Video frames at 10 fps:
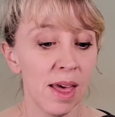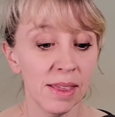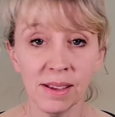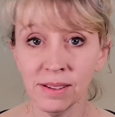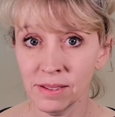
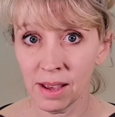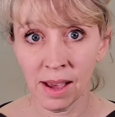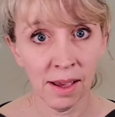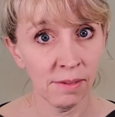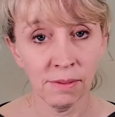this
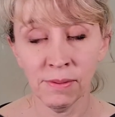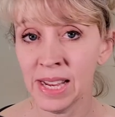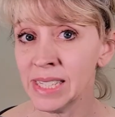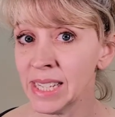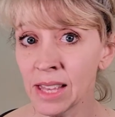
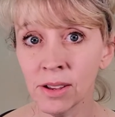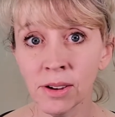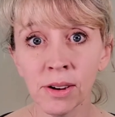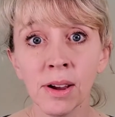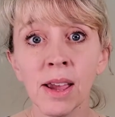Van
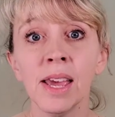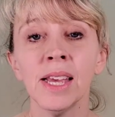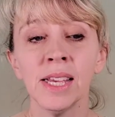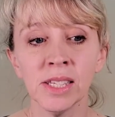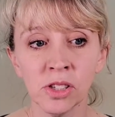Taylor
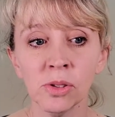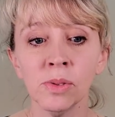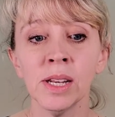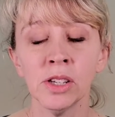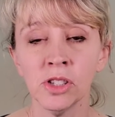is
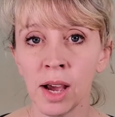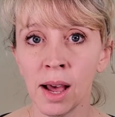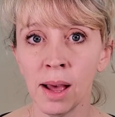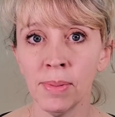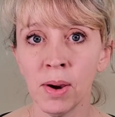doing a
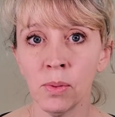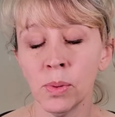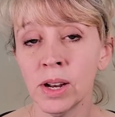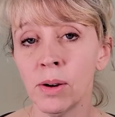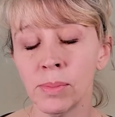job that
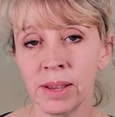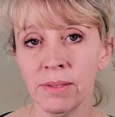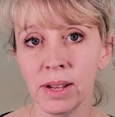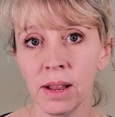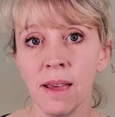we don't believe
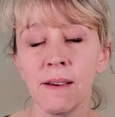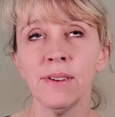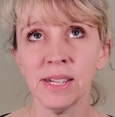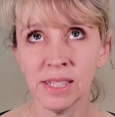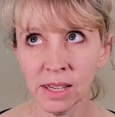in.
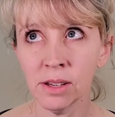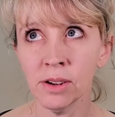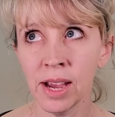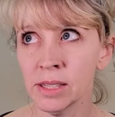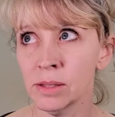Van Taylor
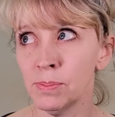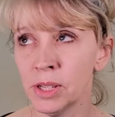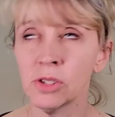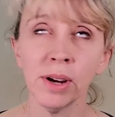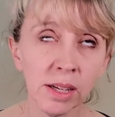has
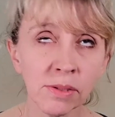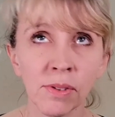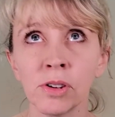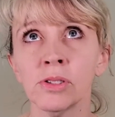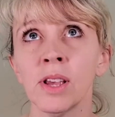betrayed his
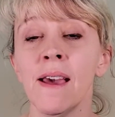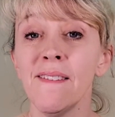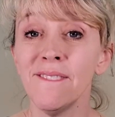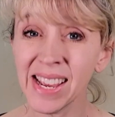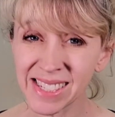voters.
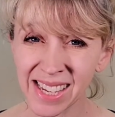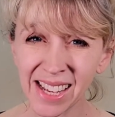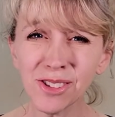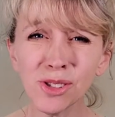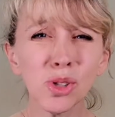Van
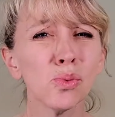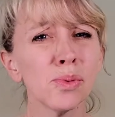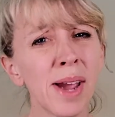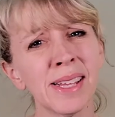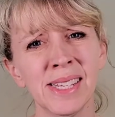Taylor
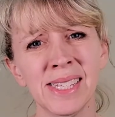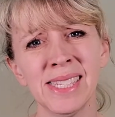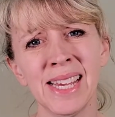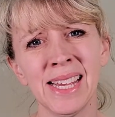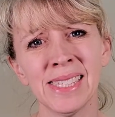directly
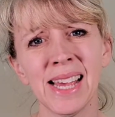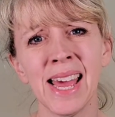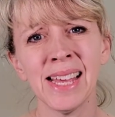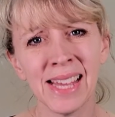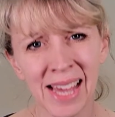stands
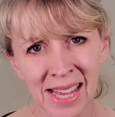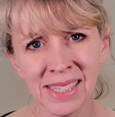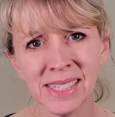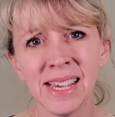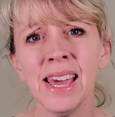
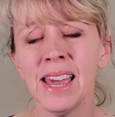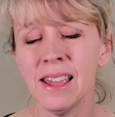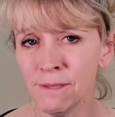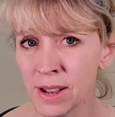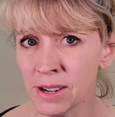against
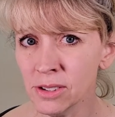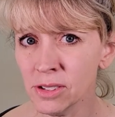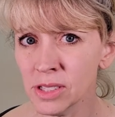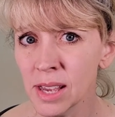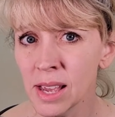
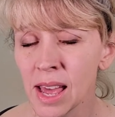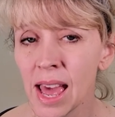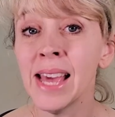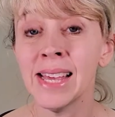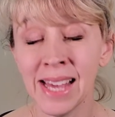inventors,
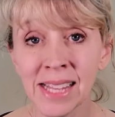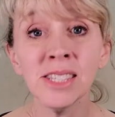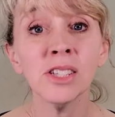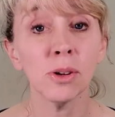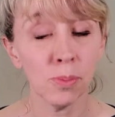
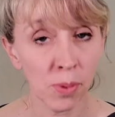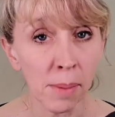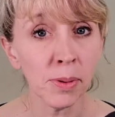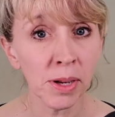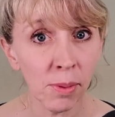against
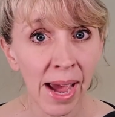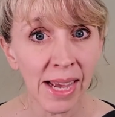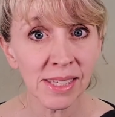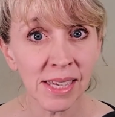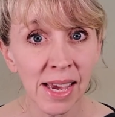property
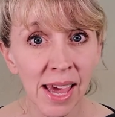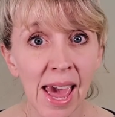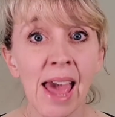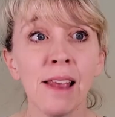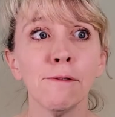rights,
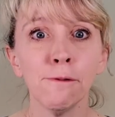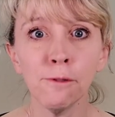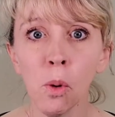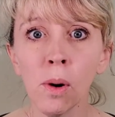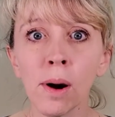and
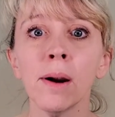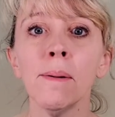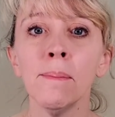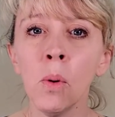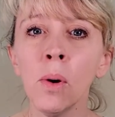for
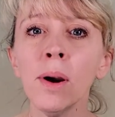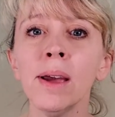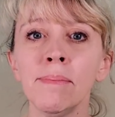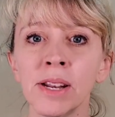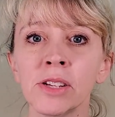more
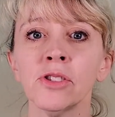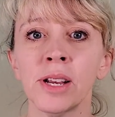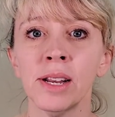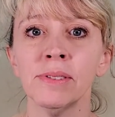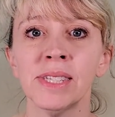
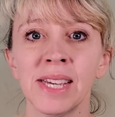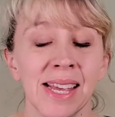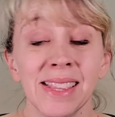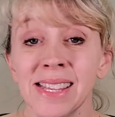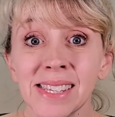administrative
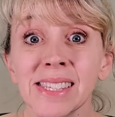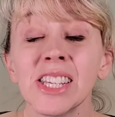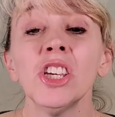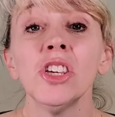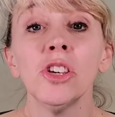state. This is a
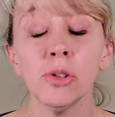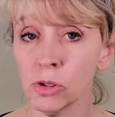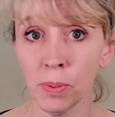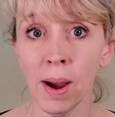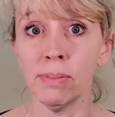
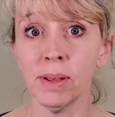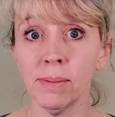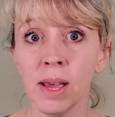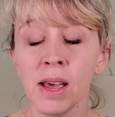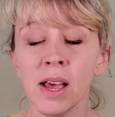huge
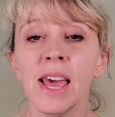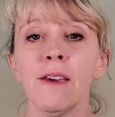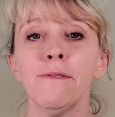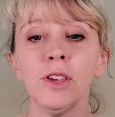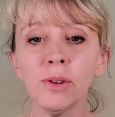problem.
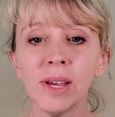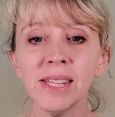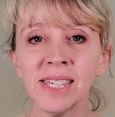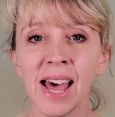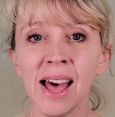If you can
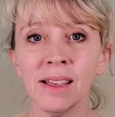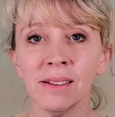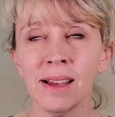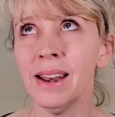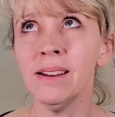tell,
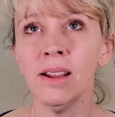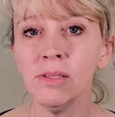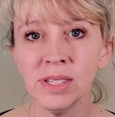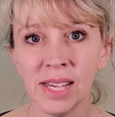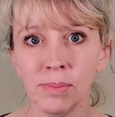I don't know,
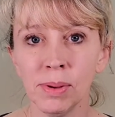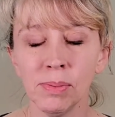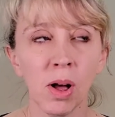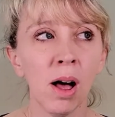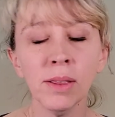10
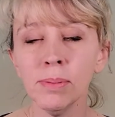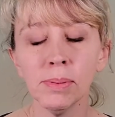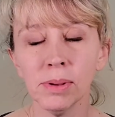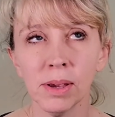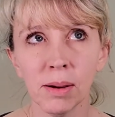people, all the
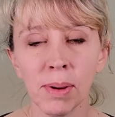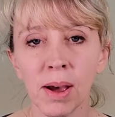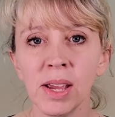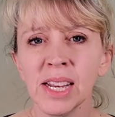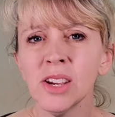people you care about,
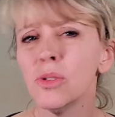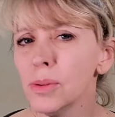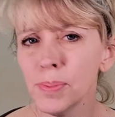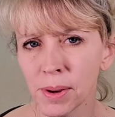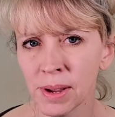any
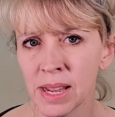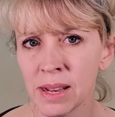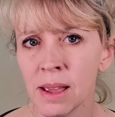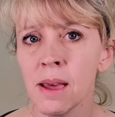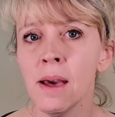group you're
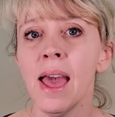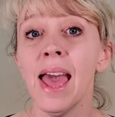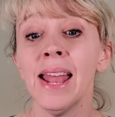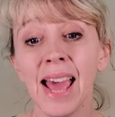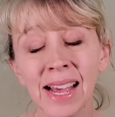in,
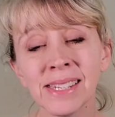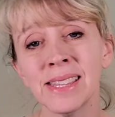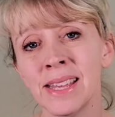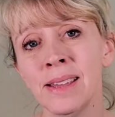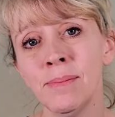and ask
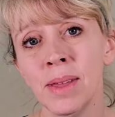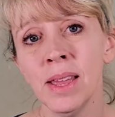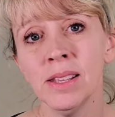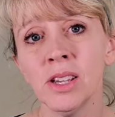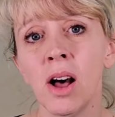them
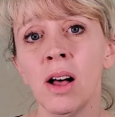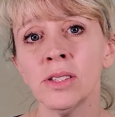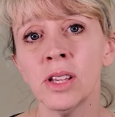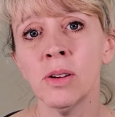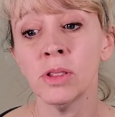to
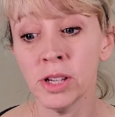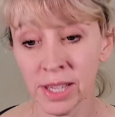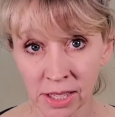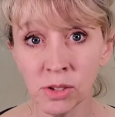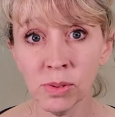also look
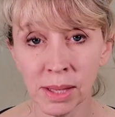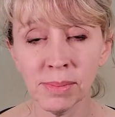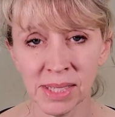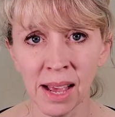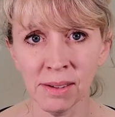into it
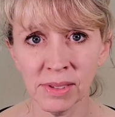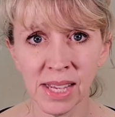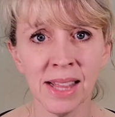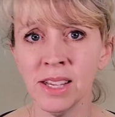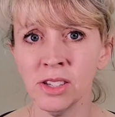themselves
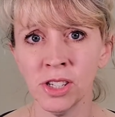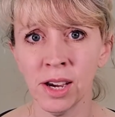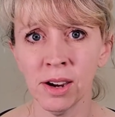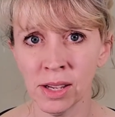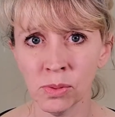and then
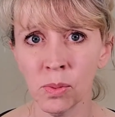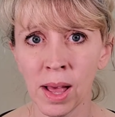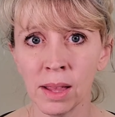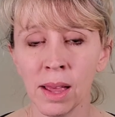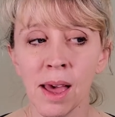share as
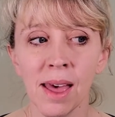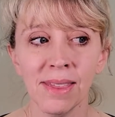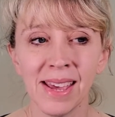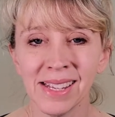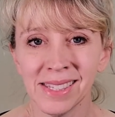well,
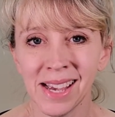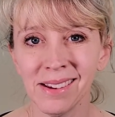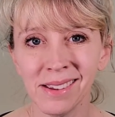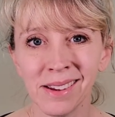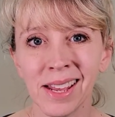that's how
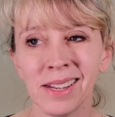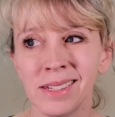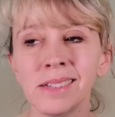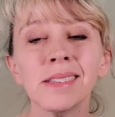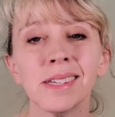you kind of
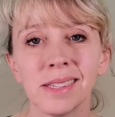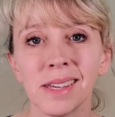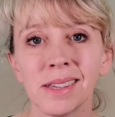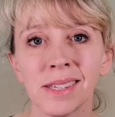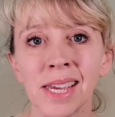do these
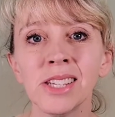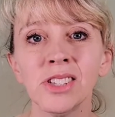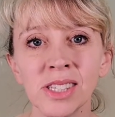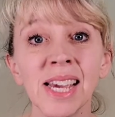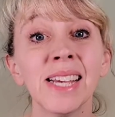things. Like, it
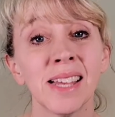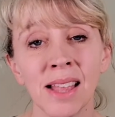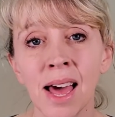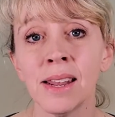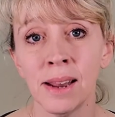just takes a
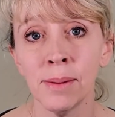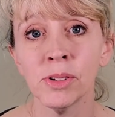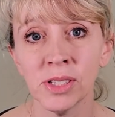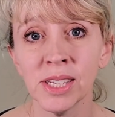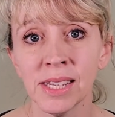lot of
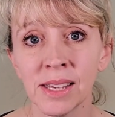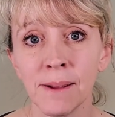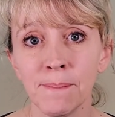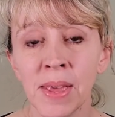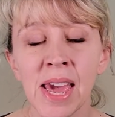numbers to get
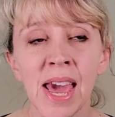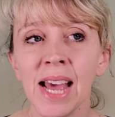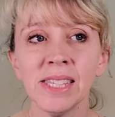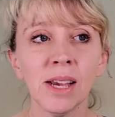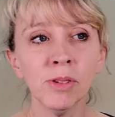done.
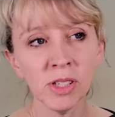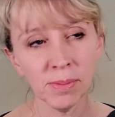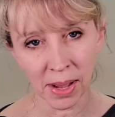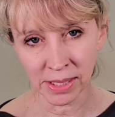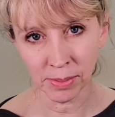It's almost
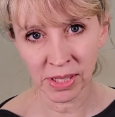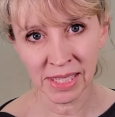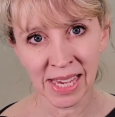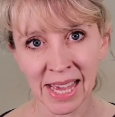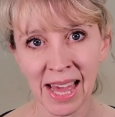impossible to
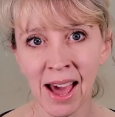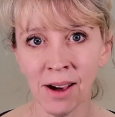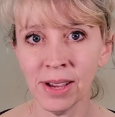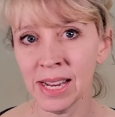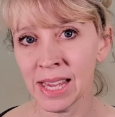take
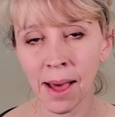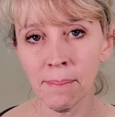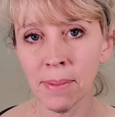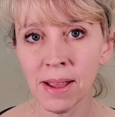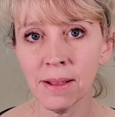out an
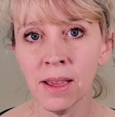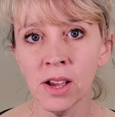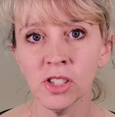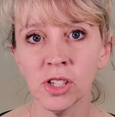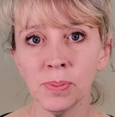incumbent
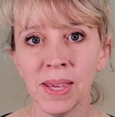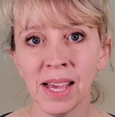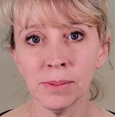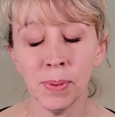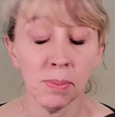just
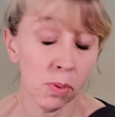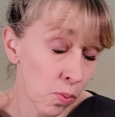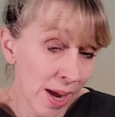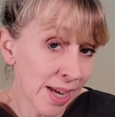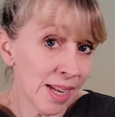because people
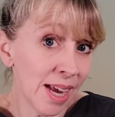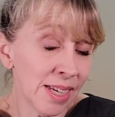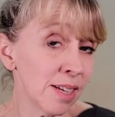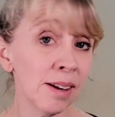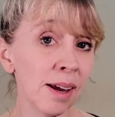recognize
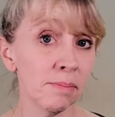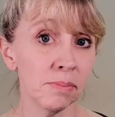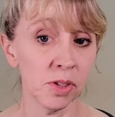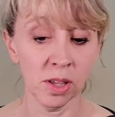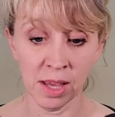their name,
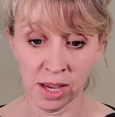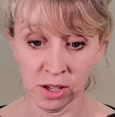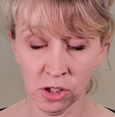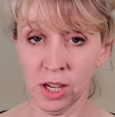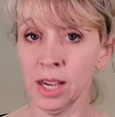so they
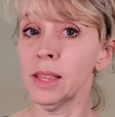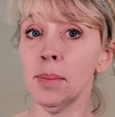check the